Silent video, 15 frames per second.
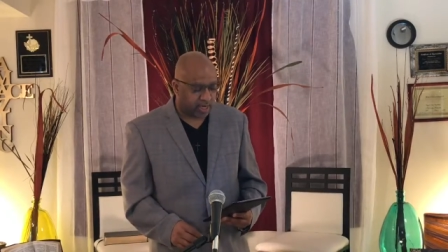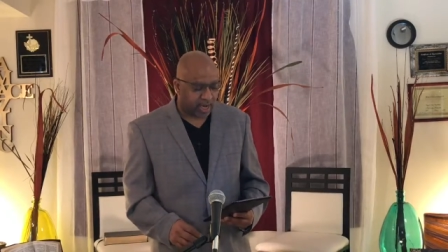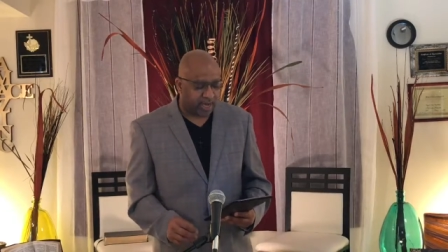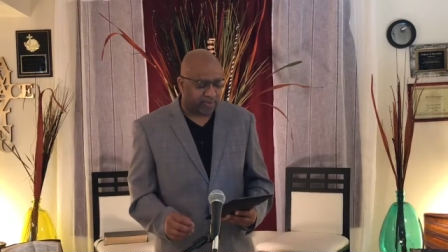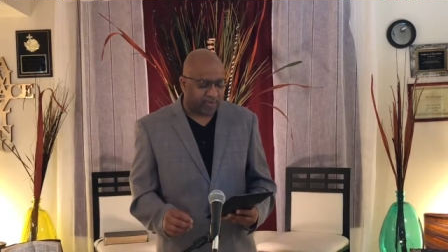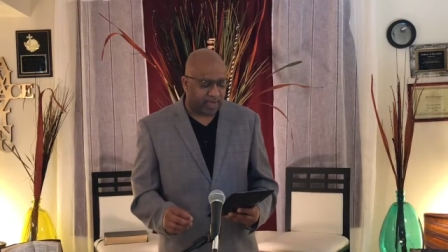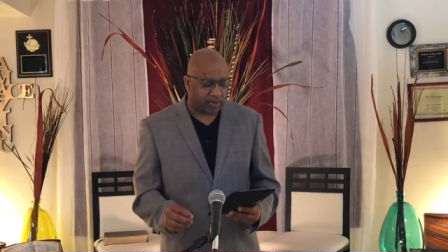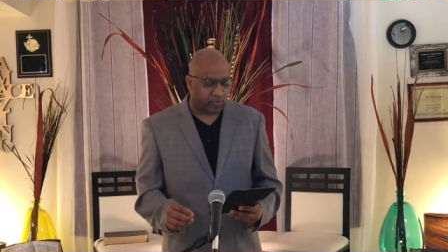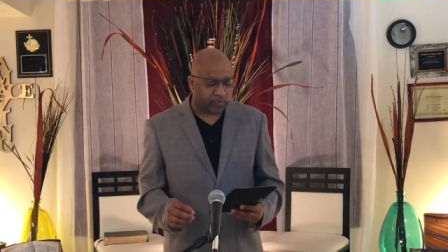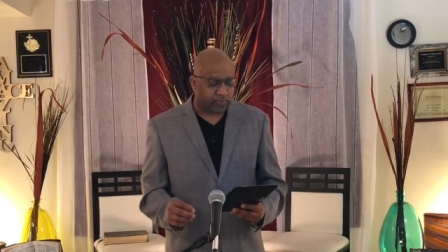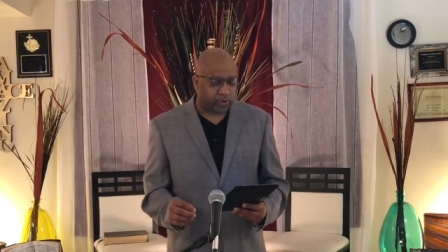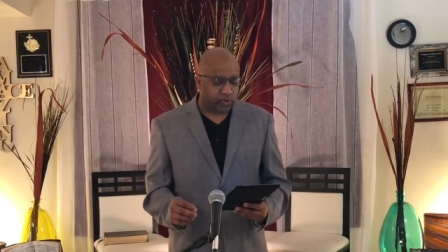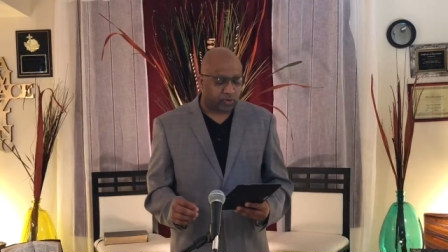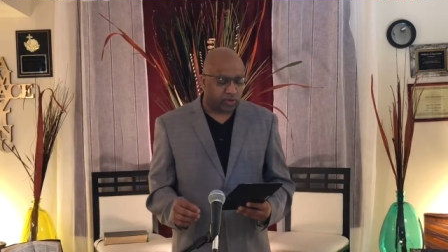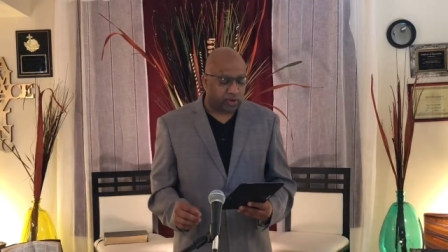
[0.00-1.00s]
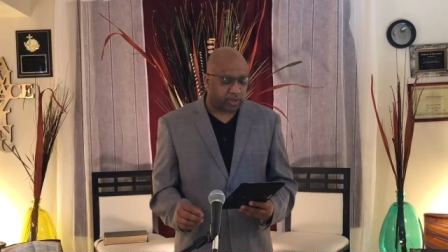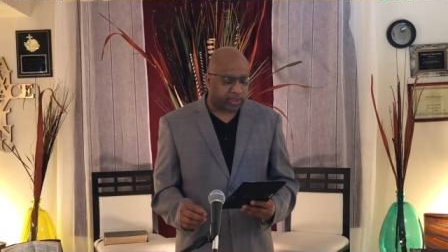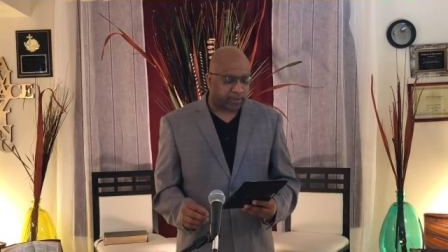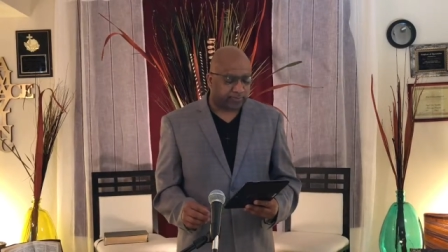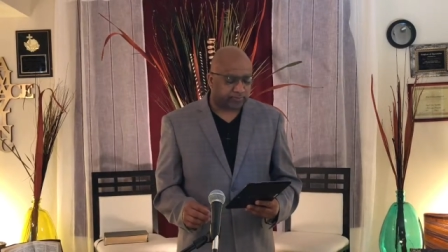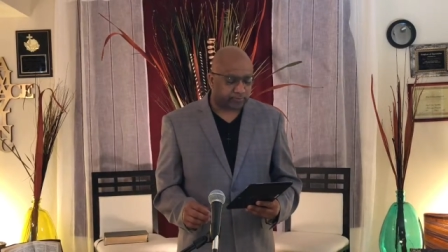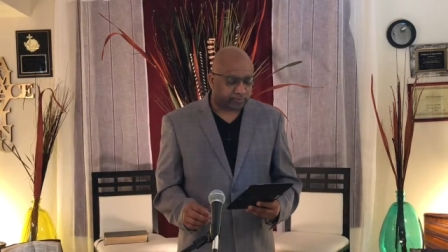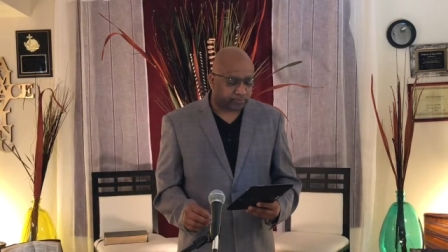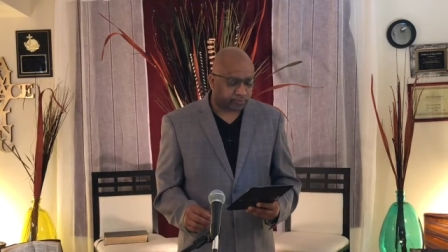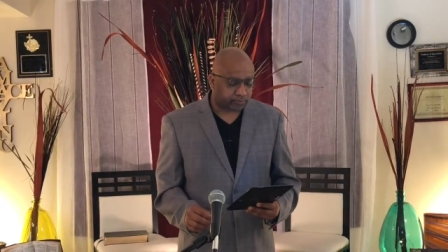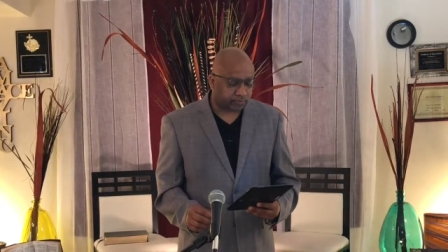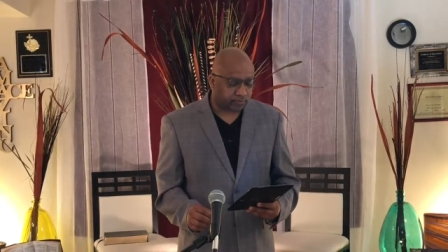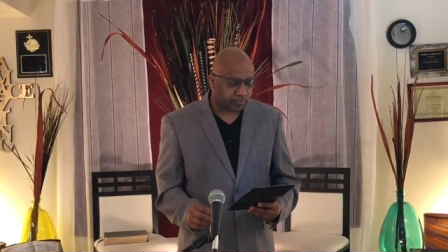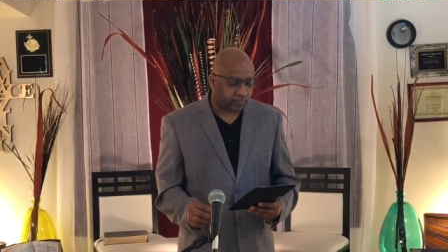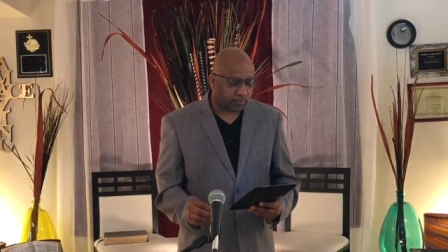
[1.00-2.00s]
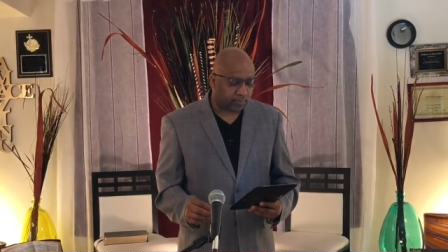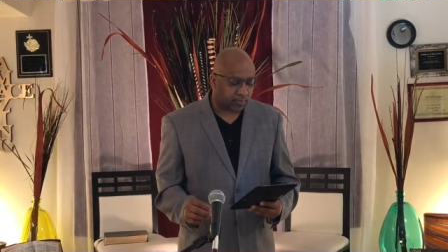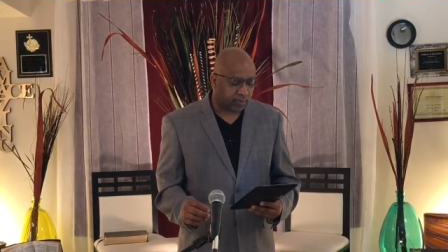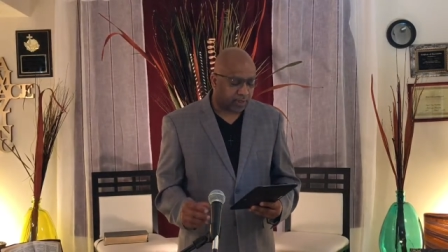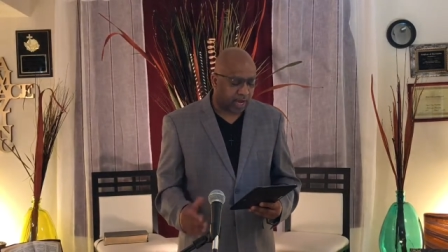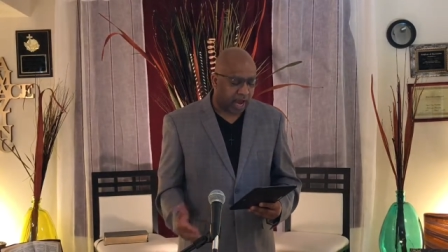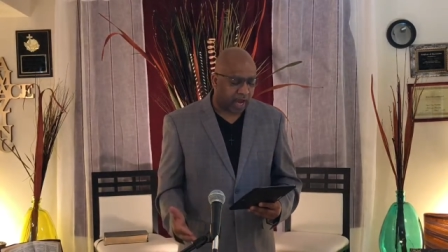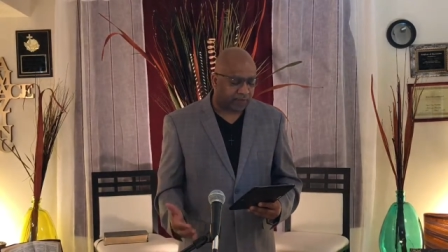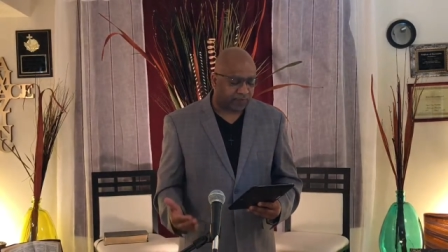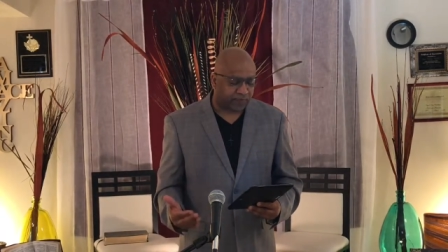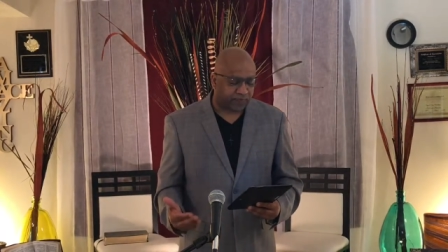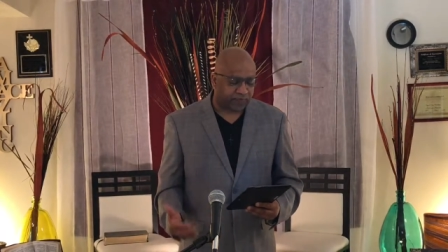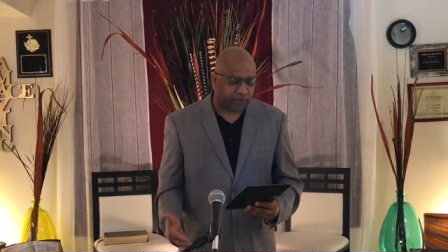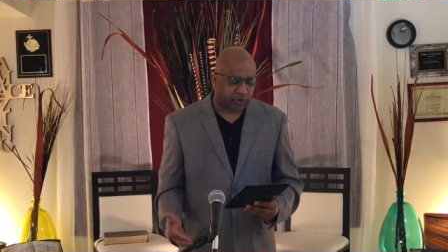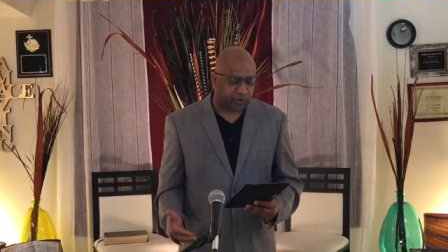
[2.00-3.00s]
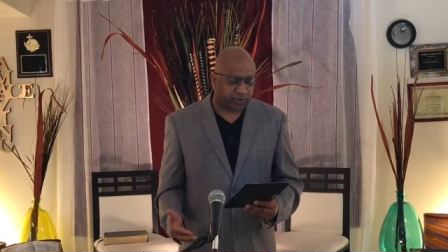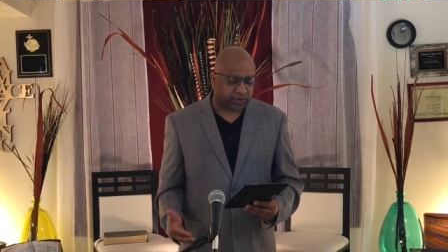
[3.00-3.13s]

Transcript: Amen. When we look at 1